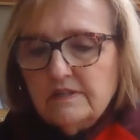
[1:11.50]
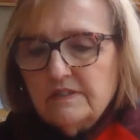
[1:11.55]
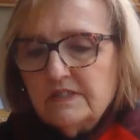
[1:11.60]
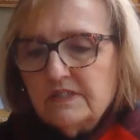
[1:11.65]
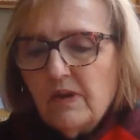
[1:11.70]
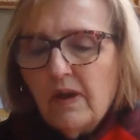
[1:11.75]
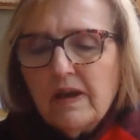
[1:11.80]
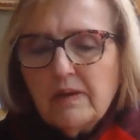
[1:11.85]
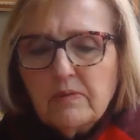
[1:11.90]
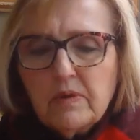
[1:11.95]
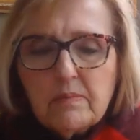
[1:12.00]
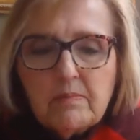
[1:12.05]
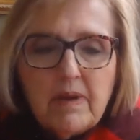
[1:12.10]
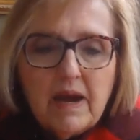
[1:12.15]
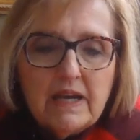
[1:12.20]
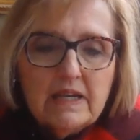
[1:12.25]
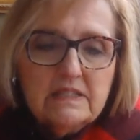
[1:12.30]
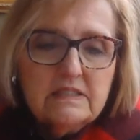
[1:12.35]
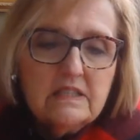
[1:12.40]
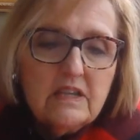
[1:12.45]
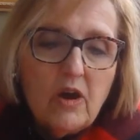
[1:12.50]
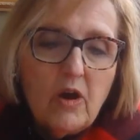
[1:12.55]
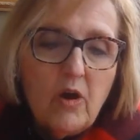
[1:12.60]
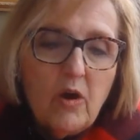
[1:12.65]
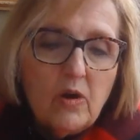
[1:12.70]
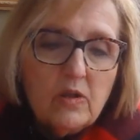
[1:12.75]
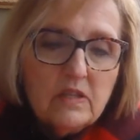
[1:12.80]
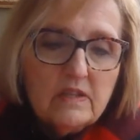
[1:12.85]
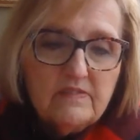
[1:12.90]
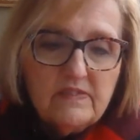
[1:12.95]
So I remind
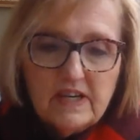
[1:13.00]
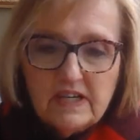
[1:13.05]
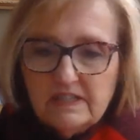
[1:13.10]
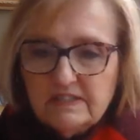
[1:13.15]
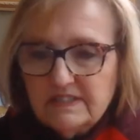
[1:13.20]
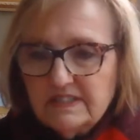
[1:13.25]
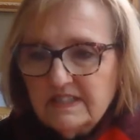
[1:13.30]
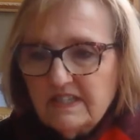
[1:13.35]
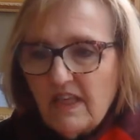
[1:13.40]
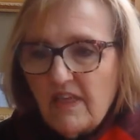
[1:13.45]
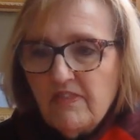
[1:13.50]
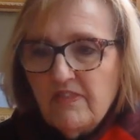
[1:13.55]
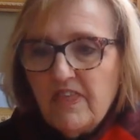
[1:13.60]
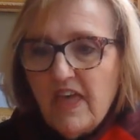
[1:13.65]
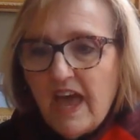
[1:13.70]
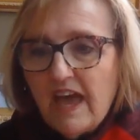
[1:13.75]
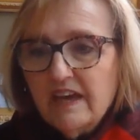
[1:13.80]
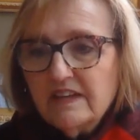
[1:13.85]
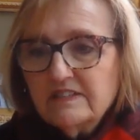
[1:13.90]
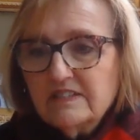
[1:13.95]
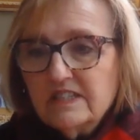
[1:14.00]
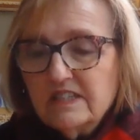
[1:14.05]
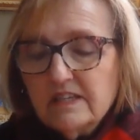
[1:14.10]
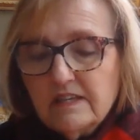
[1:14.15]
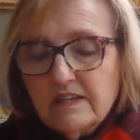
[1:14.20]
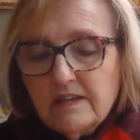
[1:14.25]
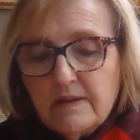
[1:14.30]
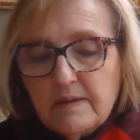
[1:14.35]
all of us that